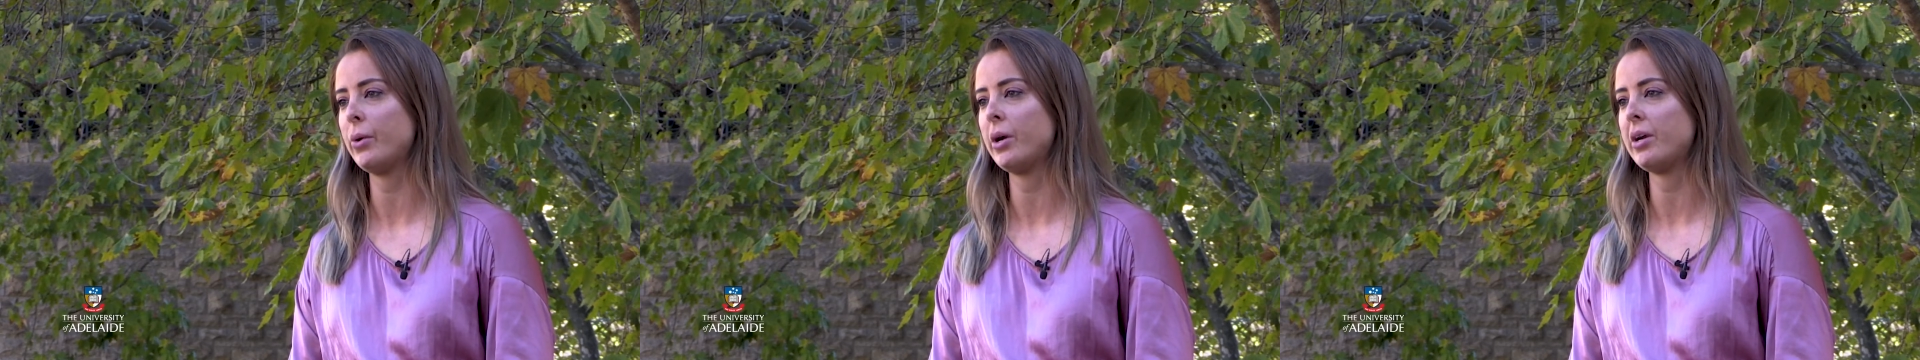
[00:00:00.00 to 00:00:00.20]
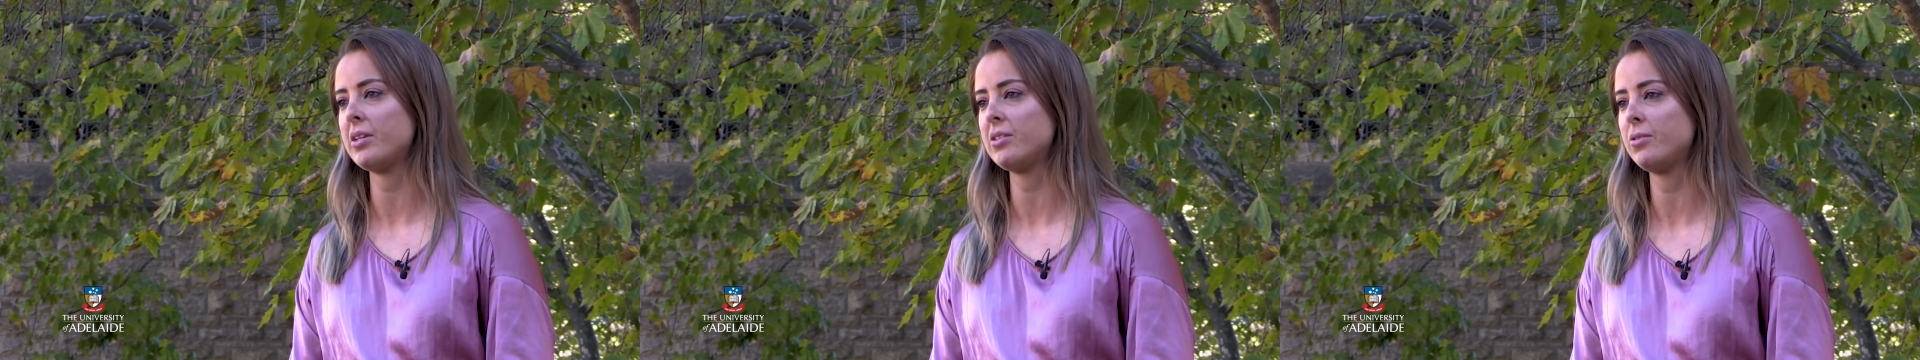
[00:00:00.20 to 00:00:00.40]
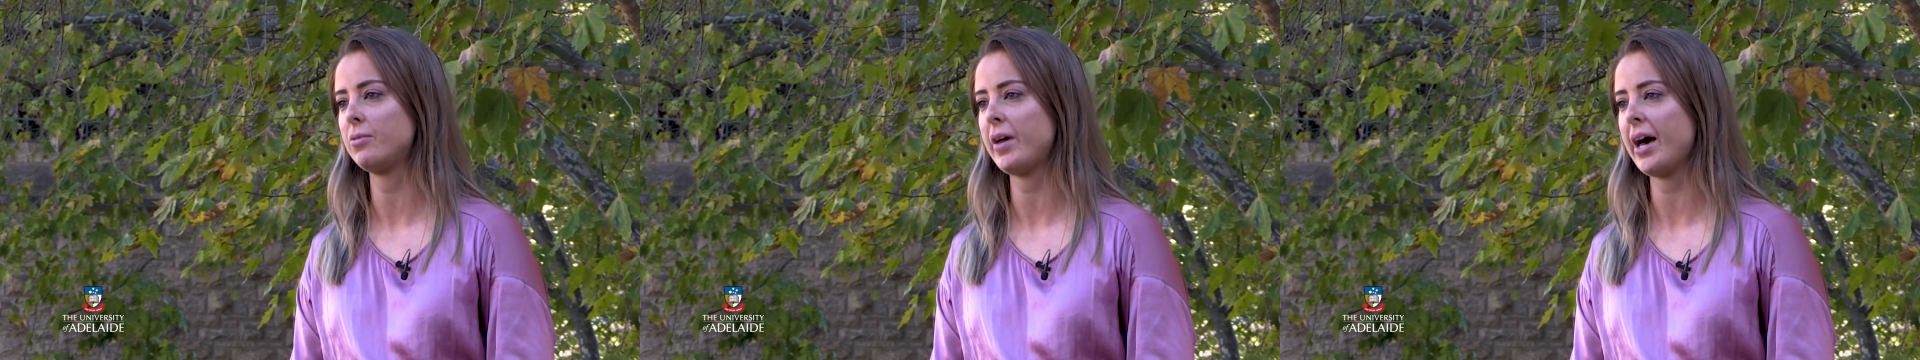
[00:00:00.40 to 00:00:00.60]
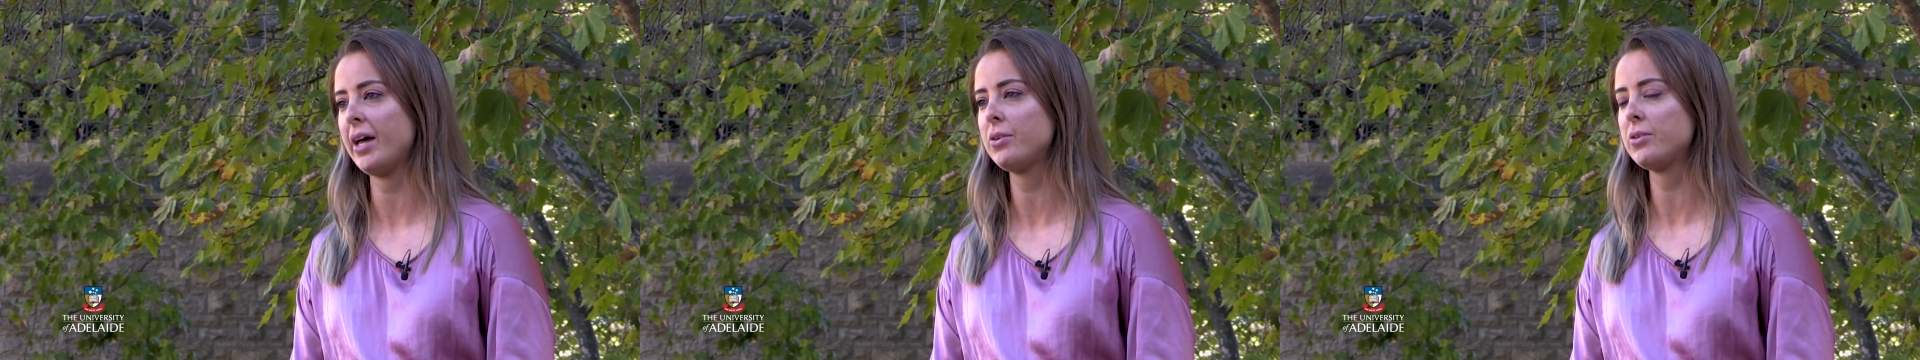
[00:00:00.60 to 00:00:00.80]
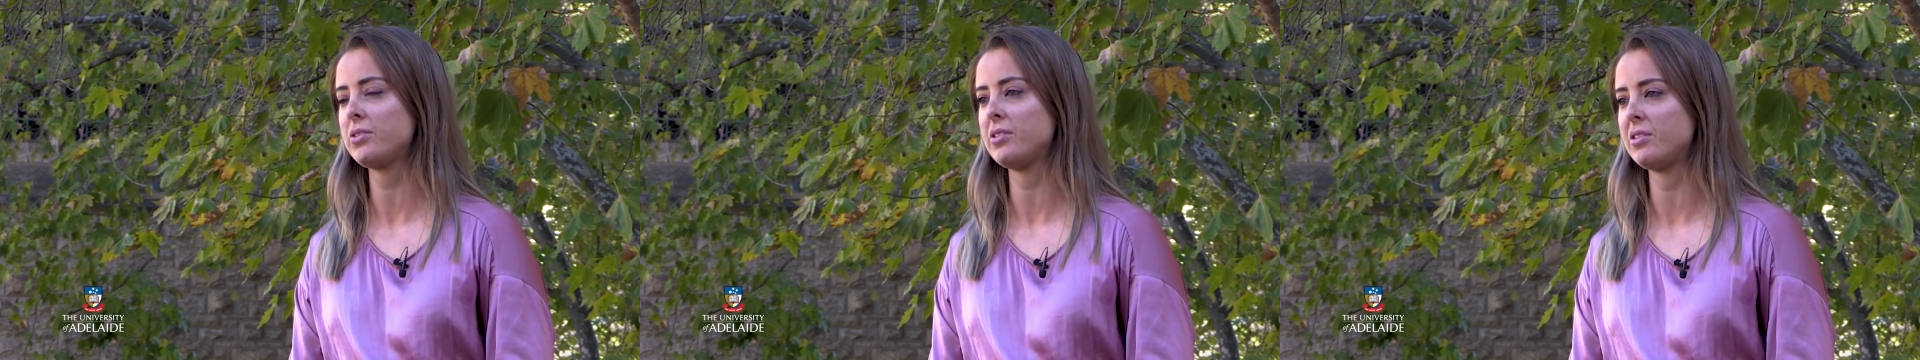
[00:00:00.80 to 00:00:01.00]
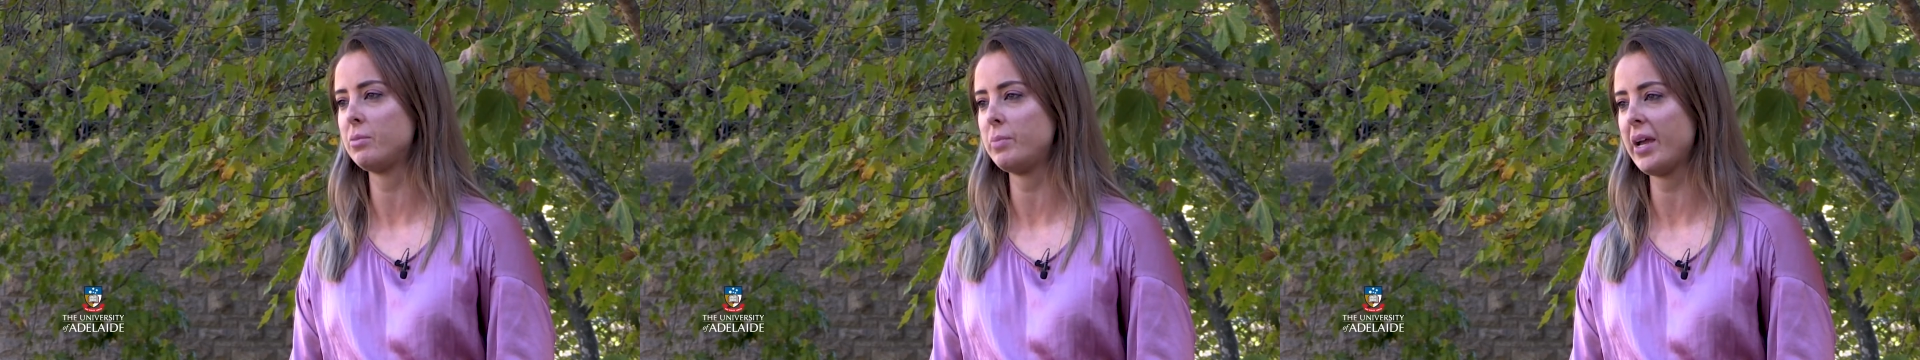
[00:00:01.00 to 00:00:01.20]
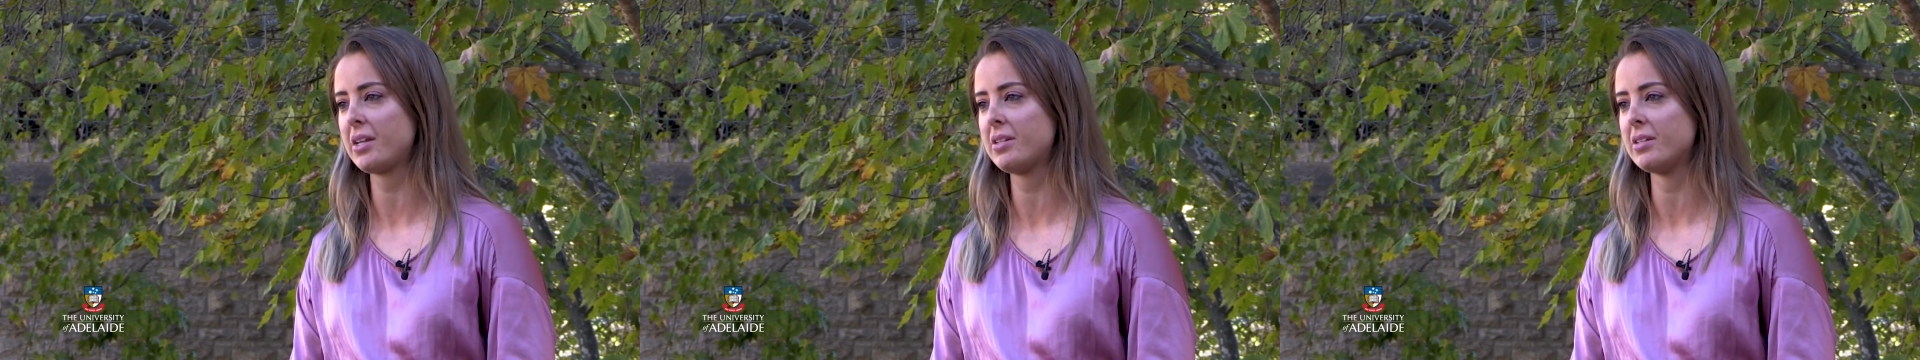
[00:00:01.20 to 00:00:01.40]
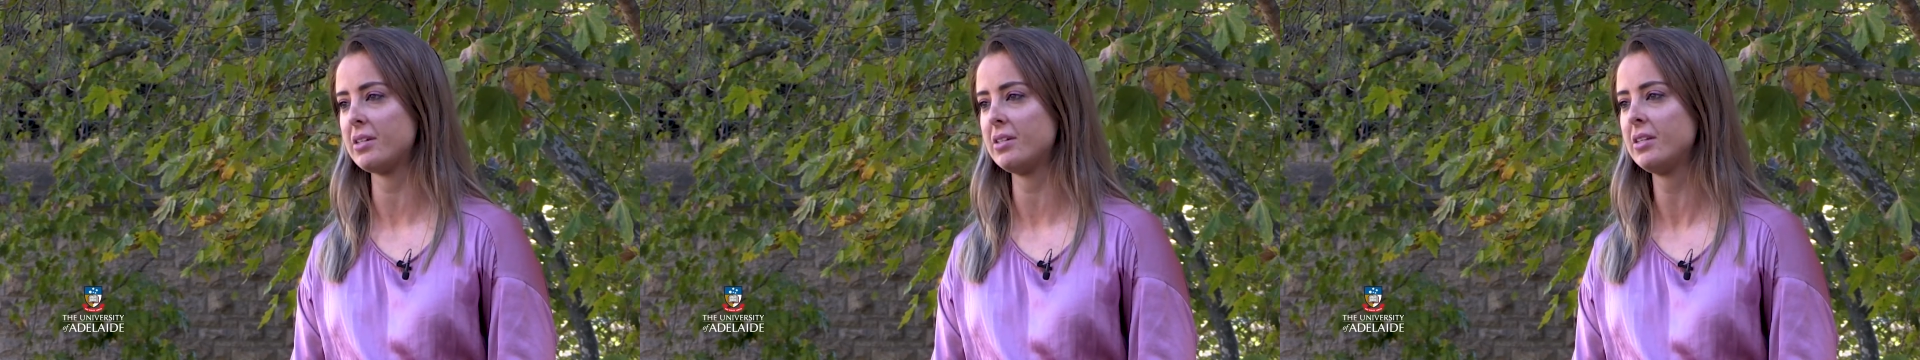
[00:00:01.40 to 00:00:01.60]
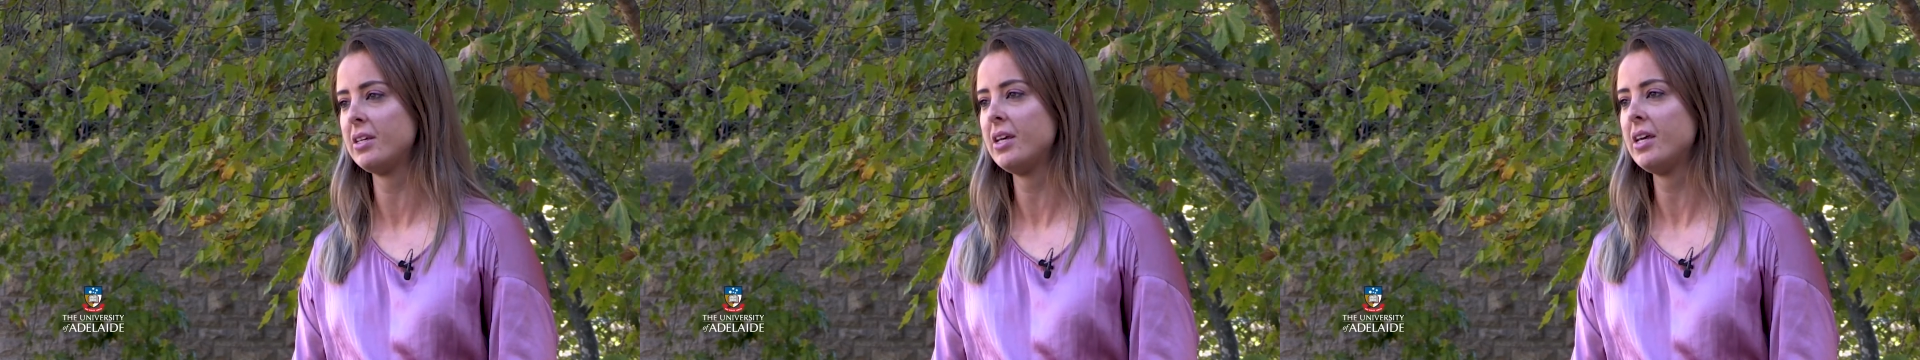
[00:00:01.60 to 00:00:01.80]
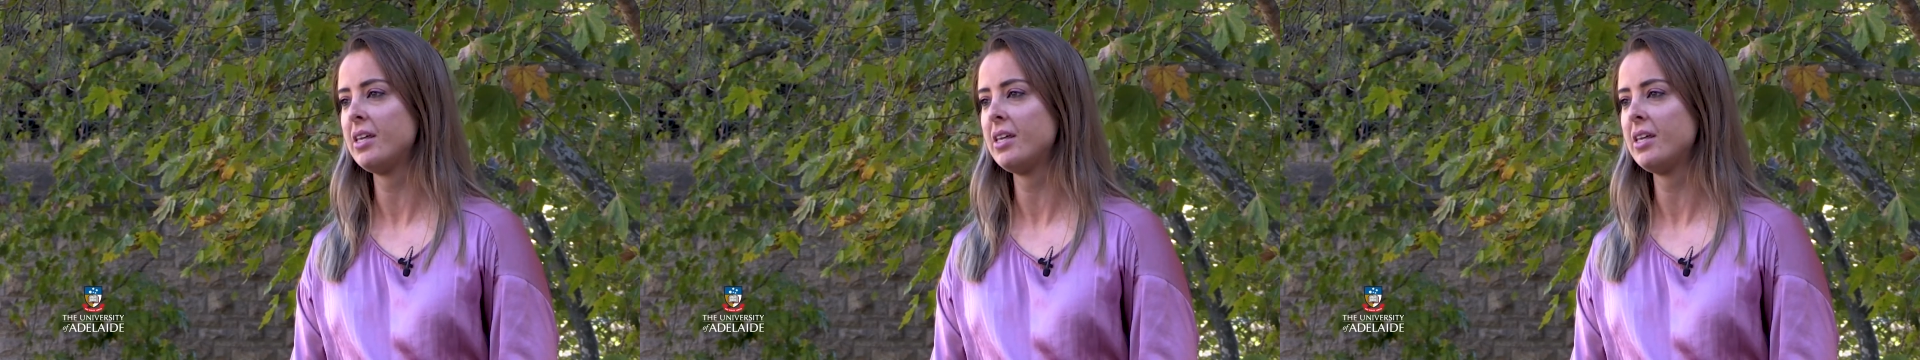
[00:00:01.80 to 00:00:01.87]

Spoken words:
where it is found or suspected